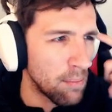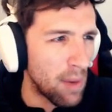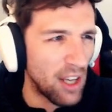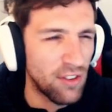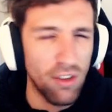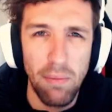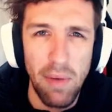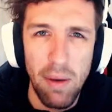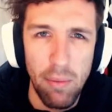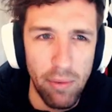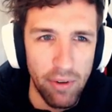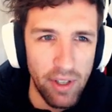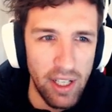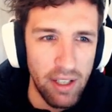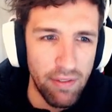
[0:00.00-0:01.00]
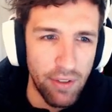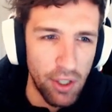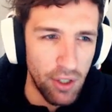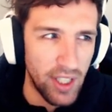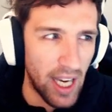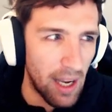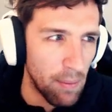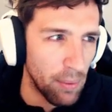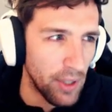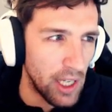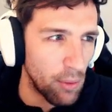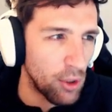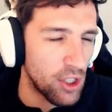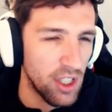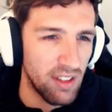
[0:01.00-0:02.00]
muscle memory for your gameplay,
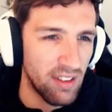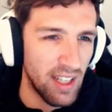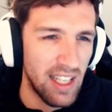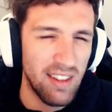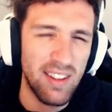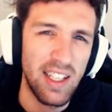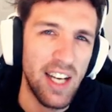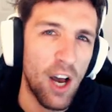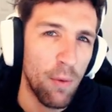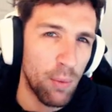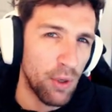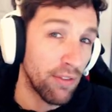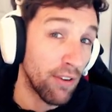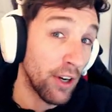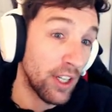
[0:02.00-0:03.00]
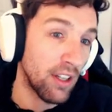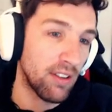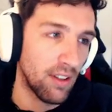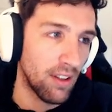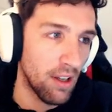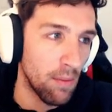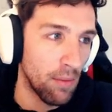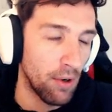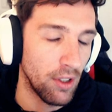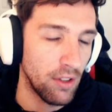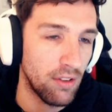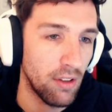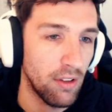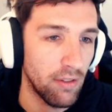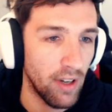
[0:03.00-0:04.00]
which in sense can help you focus a lot more
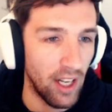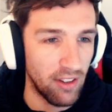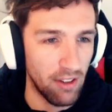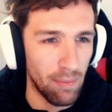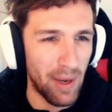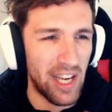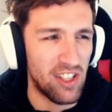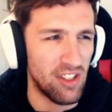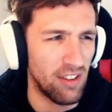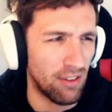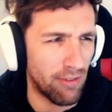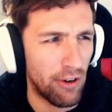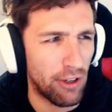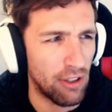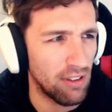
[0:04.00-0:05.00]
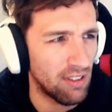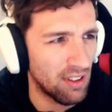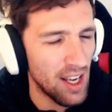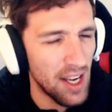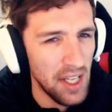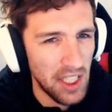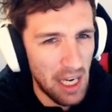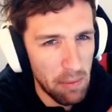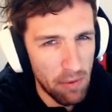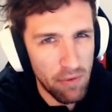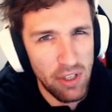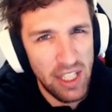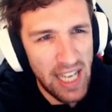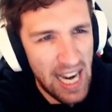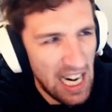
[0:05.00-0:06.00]
too, right? So patience, focus coming
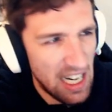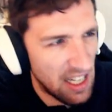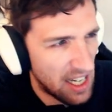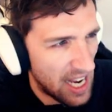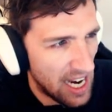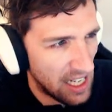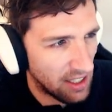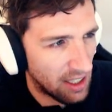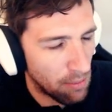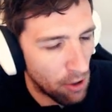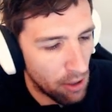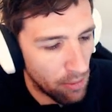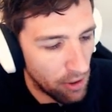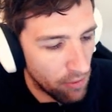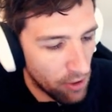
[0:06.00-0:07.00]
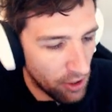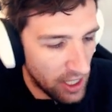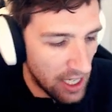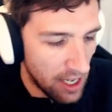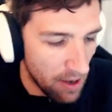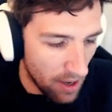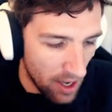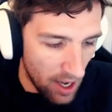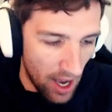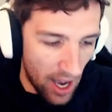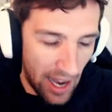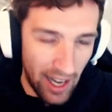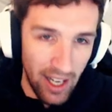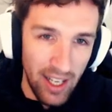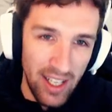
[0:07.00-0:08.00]
really hand in hand at the moment, really
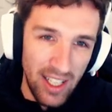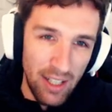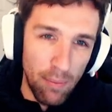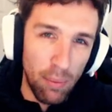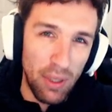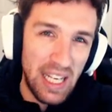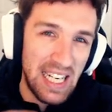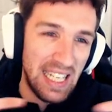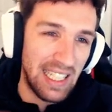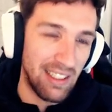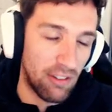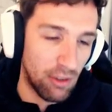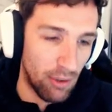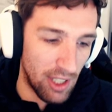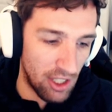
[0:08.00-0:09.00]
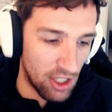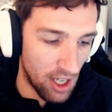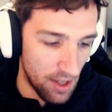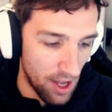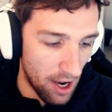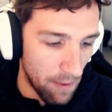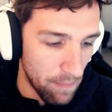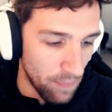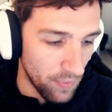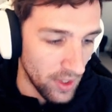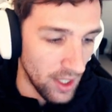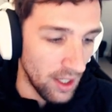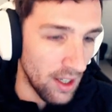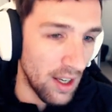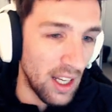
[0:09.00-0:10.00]
uh, bleeding into each other.
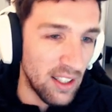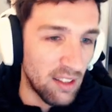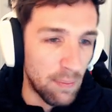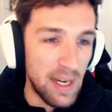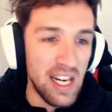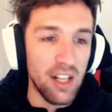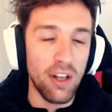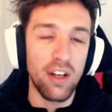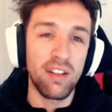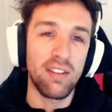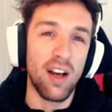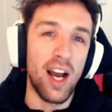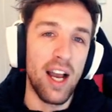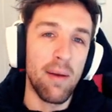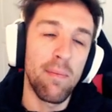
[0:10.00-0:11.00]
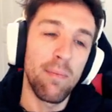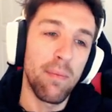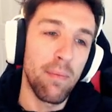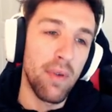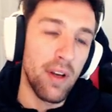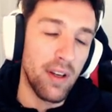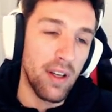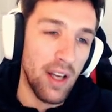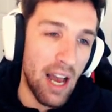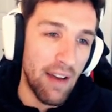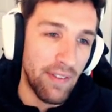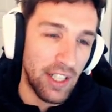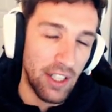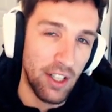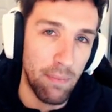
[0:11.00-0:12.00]
Spend a lot of time
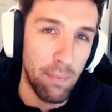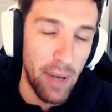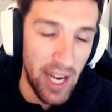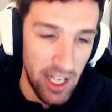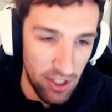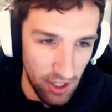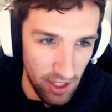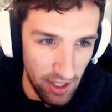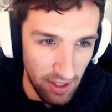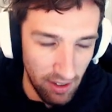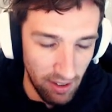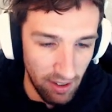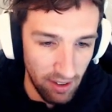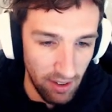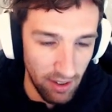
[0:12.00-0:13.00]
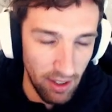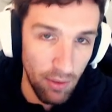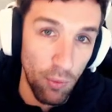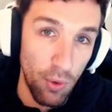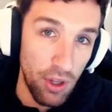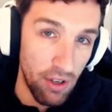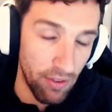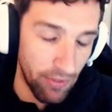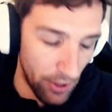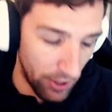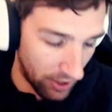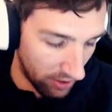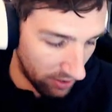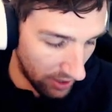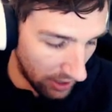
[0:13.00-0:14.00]
having a lot of patience with your
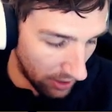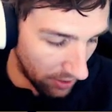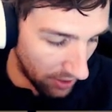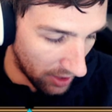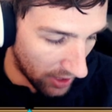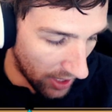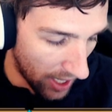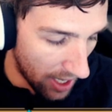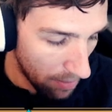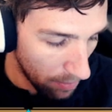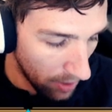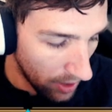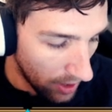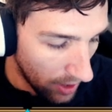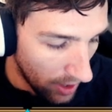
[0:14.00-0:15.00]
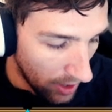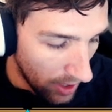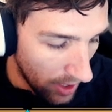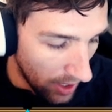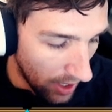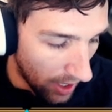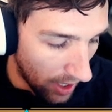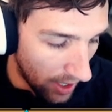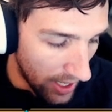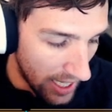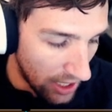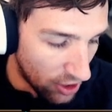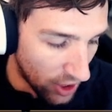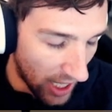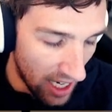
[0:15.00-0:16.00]
focusing the game. Uh,
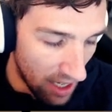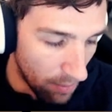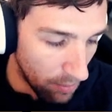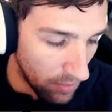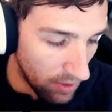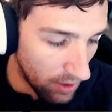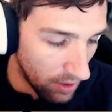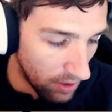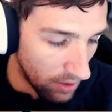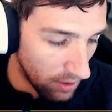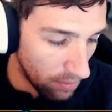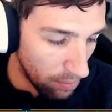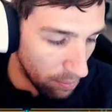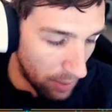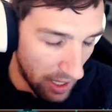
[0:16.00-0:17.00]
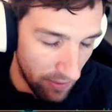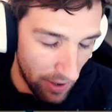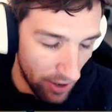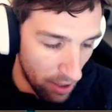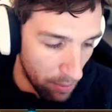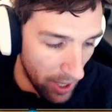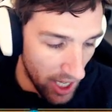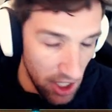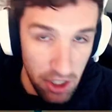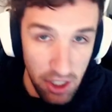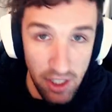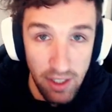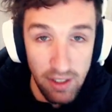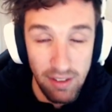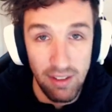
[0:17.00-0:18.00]
each game be very
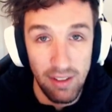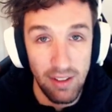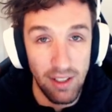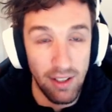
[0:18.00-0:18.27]
patient,